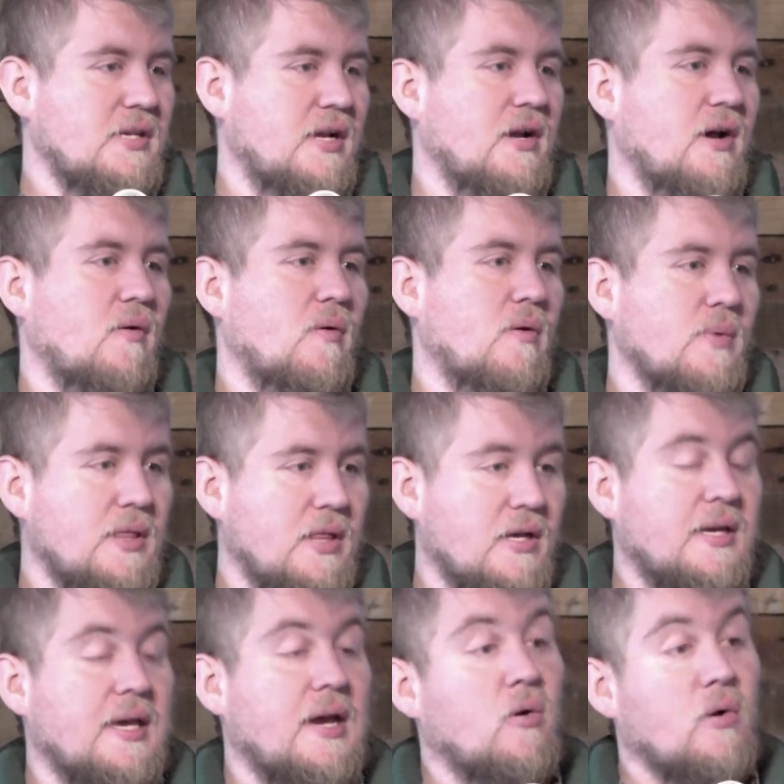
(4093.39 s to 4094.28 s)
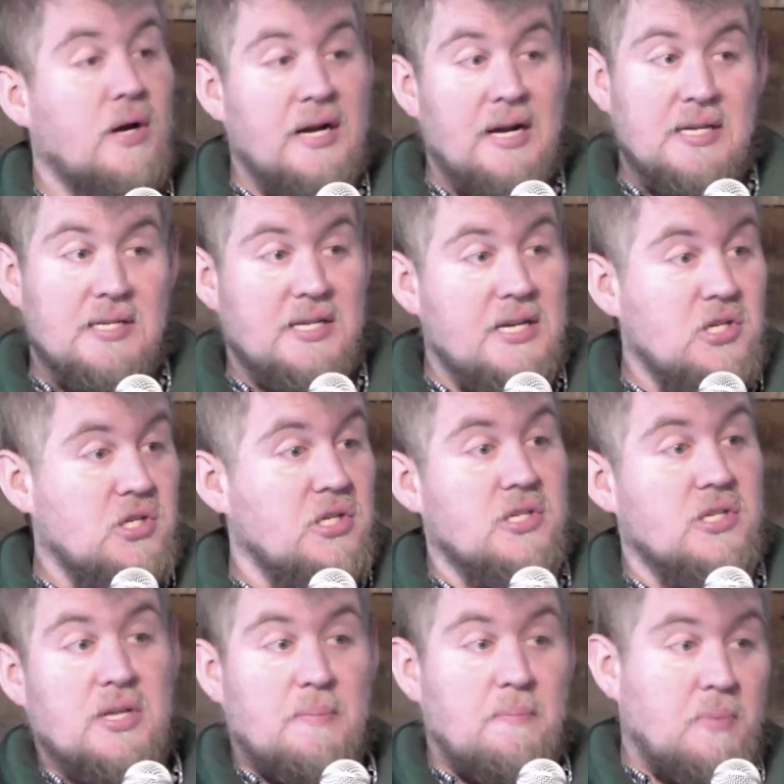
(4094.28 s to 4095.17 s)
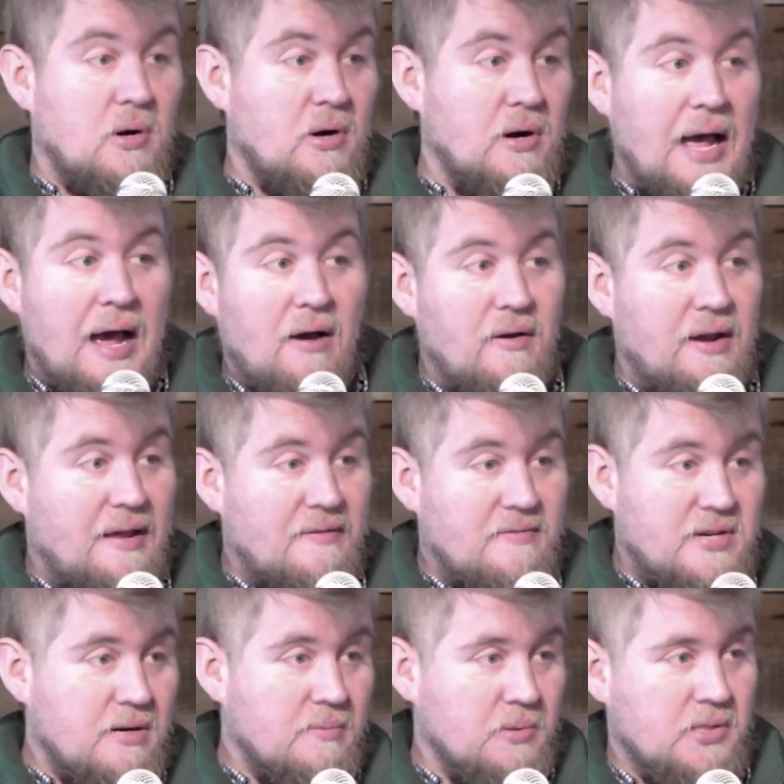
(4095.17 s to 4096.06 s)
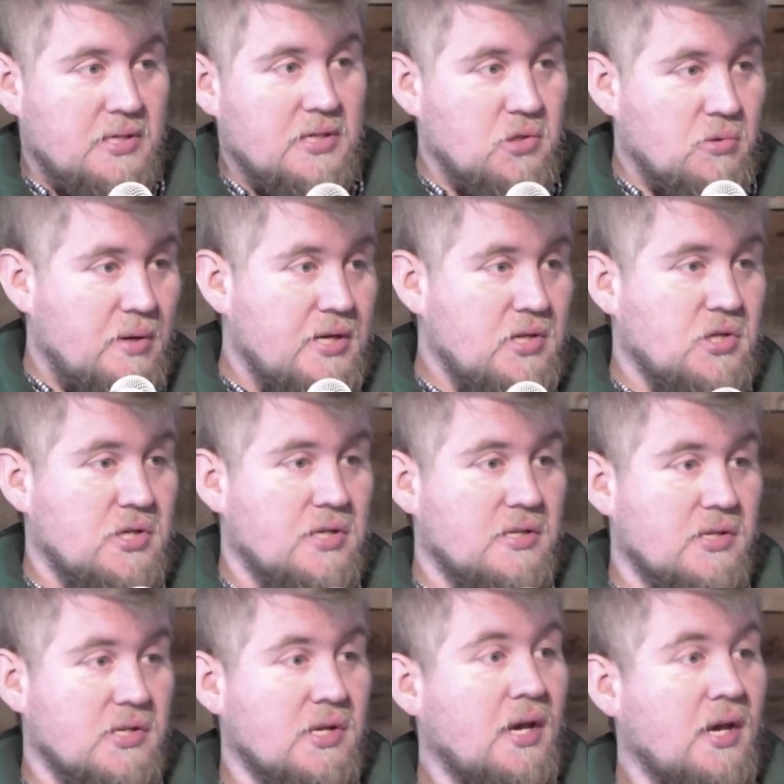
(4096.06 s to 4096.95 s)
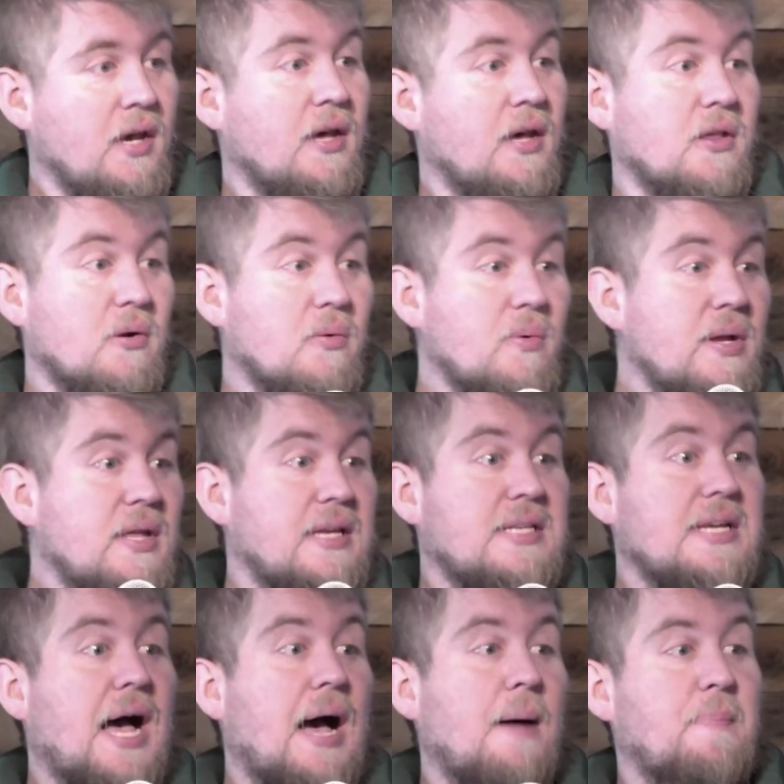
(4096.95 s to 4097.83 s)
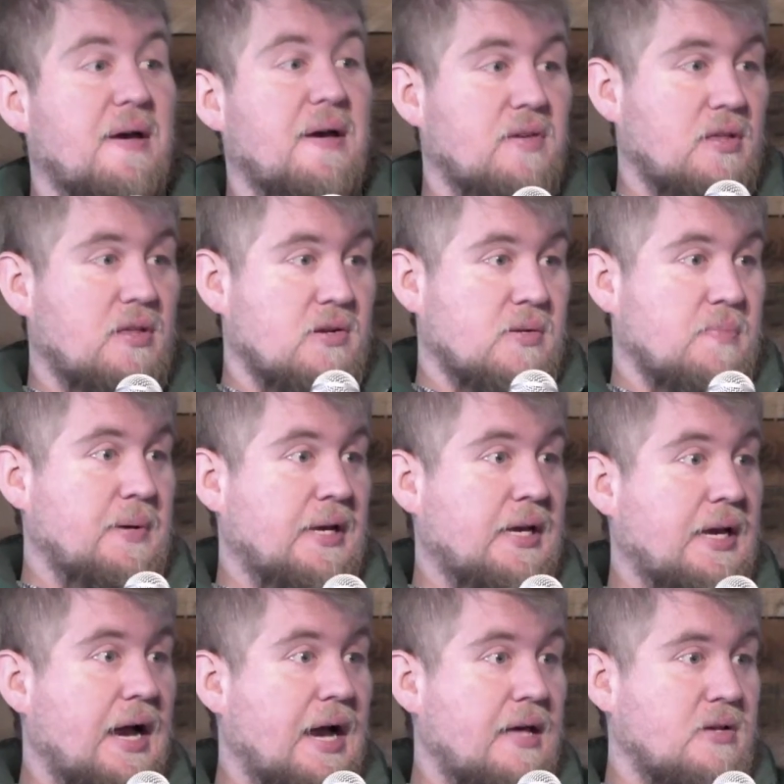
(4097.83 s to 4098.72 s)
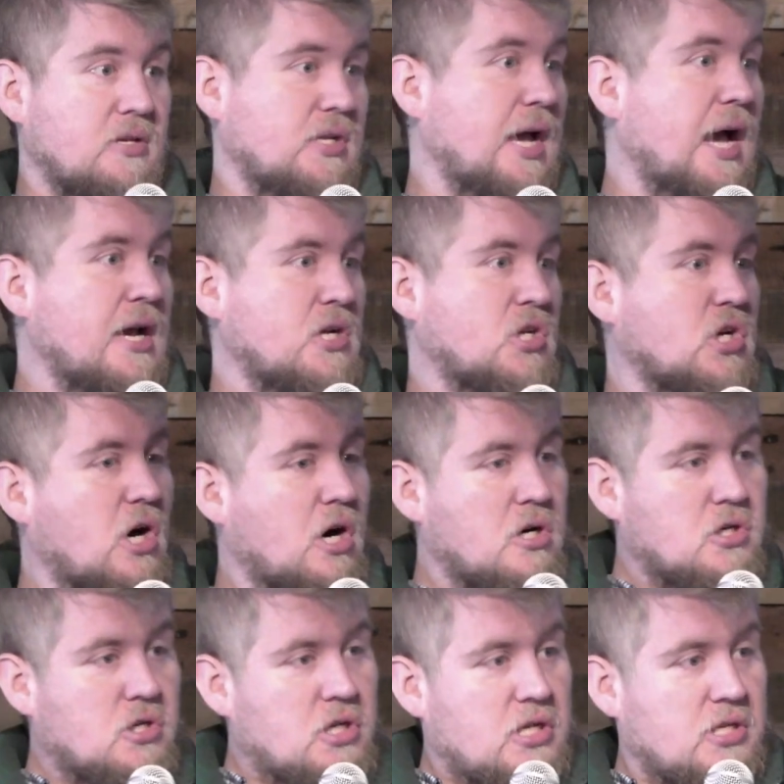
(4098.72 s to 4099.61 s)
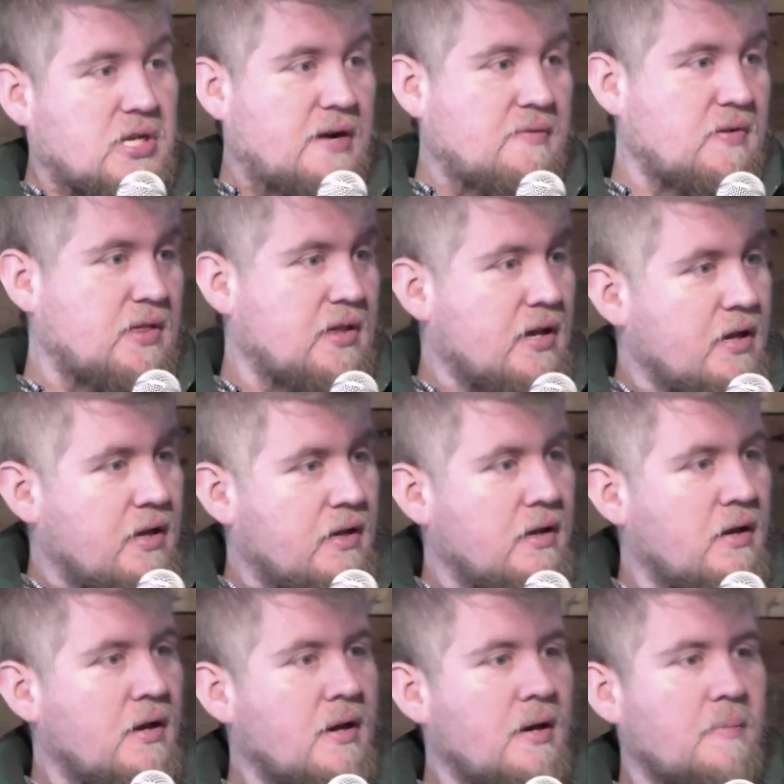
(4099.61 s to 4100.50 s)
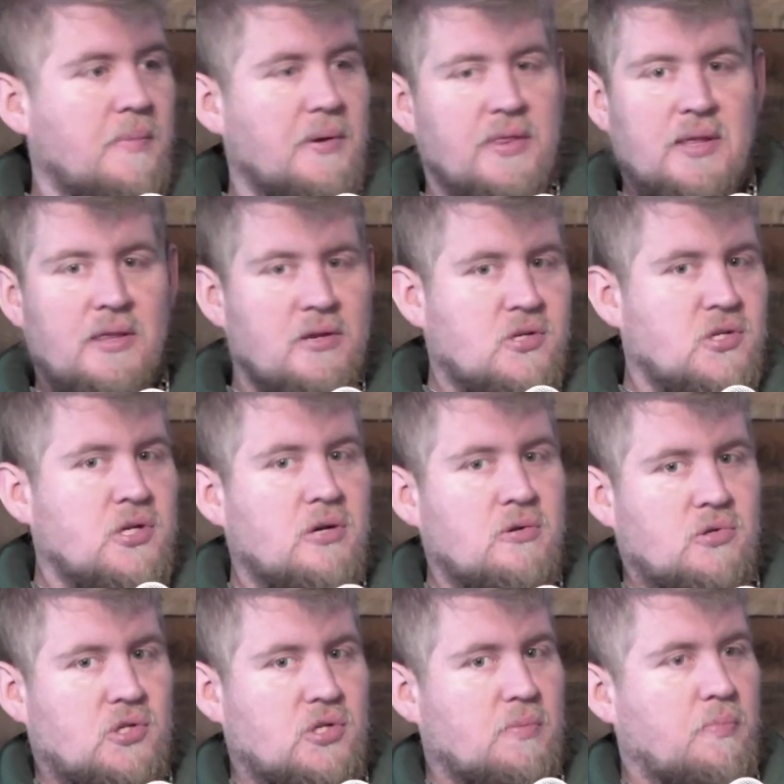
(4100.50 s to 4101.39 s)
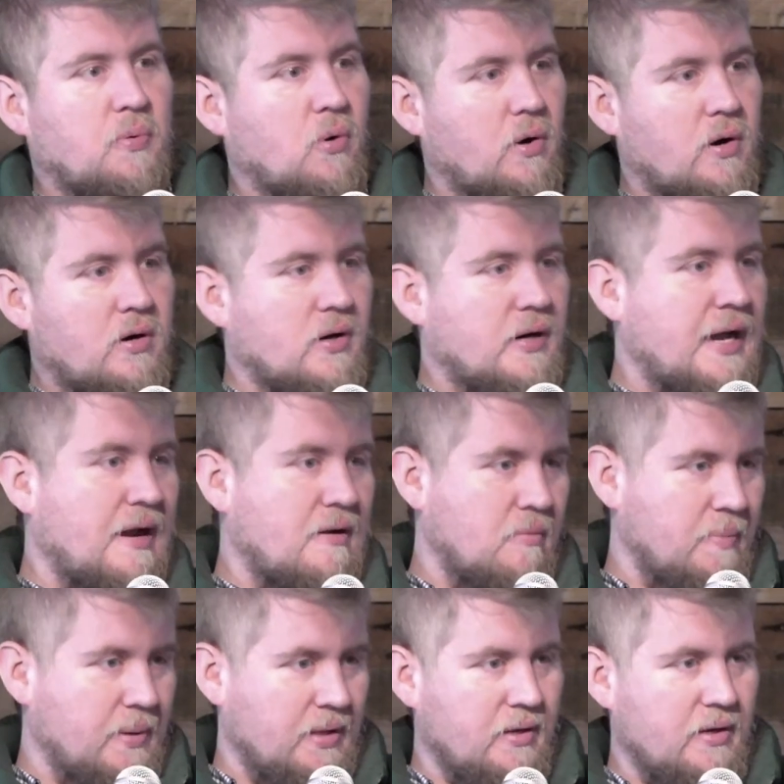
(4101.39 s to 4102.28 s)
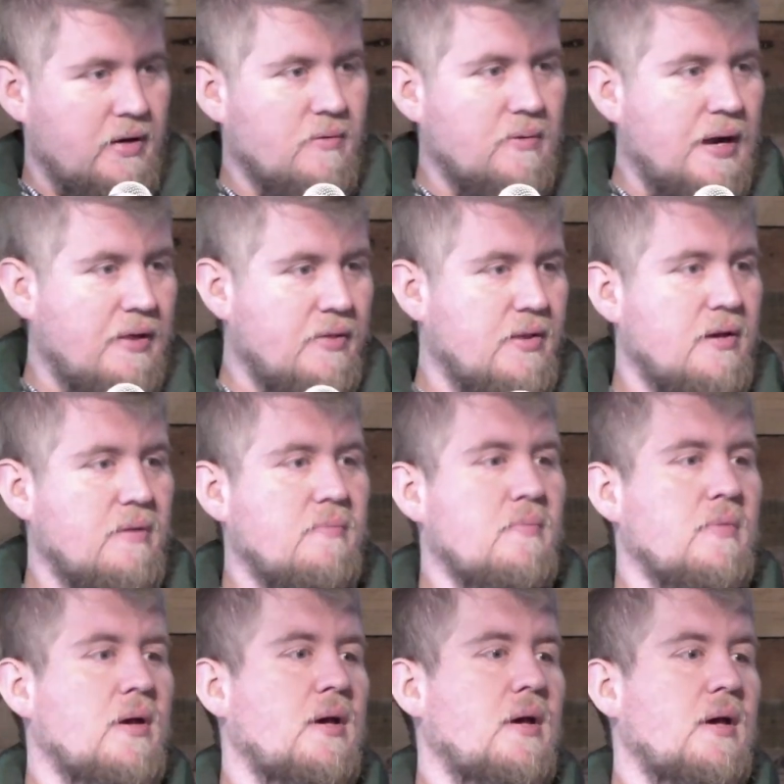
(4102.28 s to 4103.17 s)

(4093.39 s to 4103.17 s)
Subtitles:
You know, when we look at organizations that burn out and have terrible situations, they're really top heavy. There's a big guy, there's a guy in charge who does everything, but then there's no support or accountability around them.